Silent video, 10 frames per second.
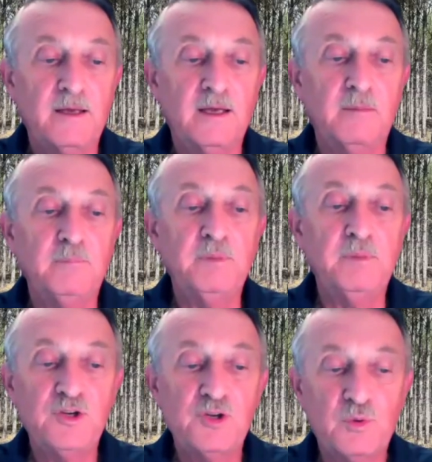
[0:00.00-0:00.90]
And
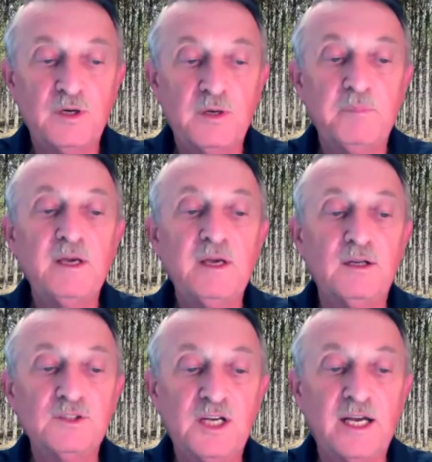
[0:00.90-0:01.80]
be sure to be
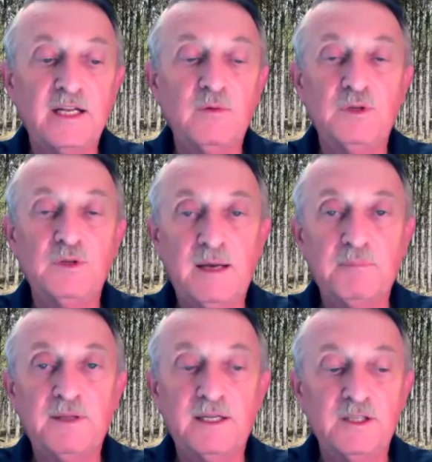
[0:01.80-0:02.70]
on site when that
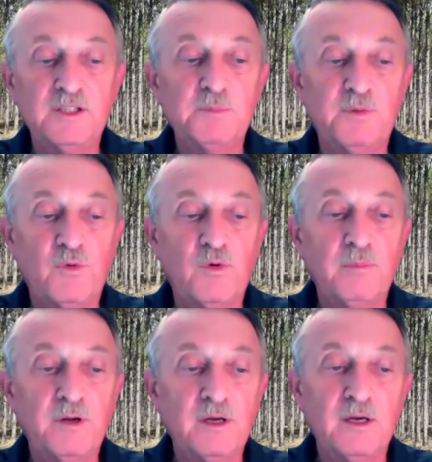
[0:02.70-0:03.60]
planting is performed.